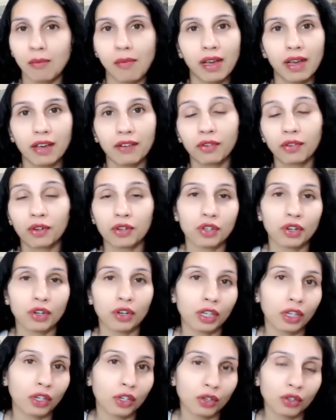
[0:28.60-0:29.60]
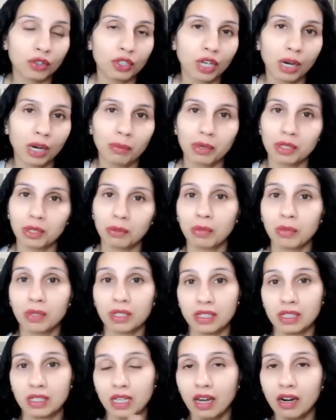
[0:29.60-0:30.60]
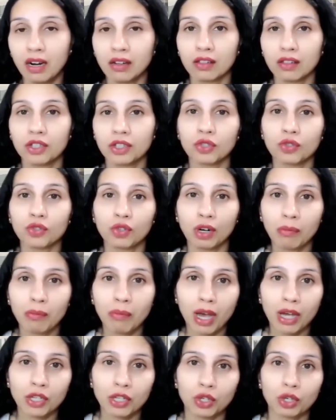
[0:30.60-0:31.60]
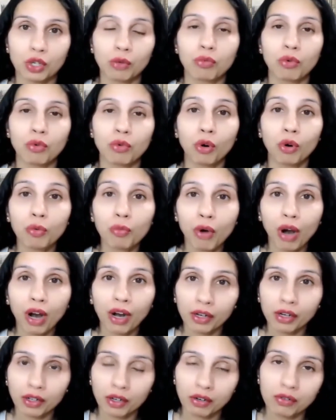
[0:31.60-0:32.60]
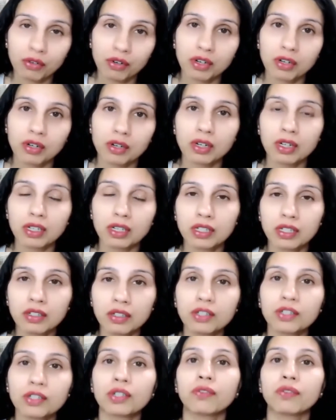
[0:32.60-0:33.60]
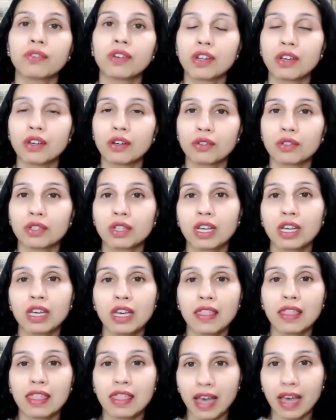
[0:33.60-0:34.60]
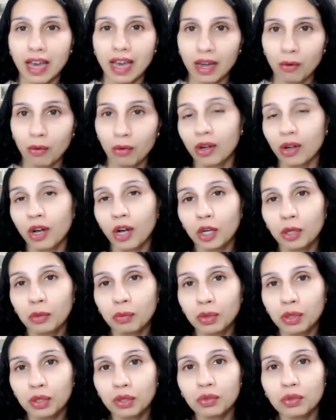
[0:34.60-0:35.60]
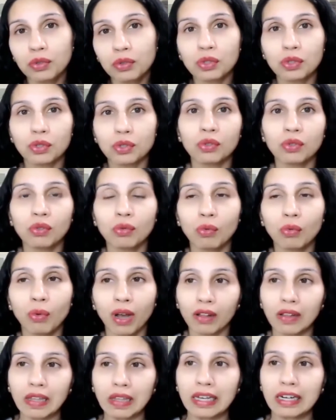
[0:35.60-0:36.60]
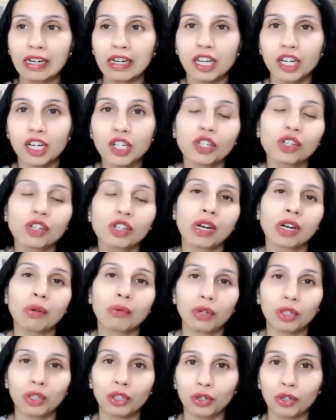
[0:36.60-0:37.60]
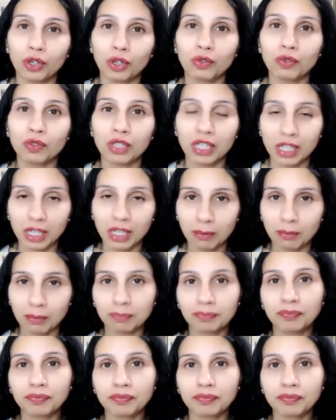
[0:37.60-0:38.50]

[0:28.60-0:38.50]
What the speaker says: if you're starting a new job as a business analyst, Scrum Master, or product owner, a series of videos that will help you do well and integrate with your new team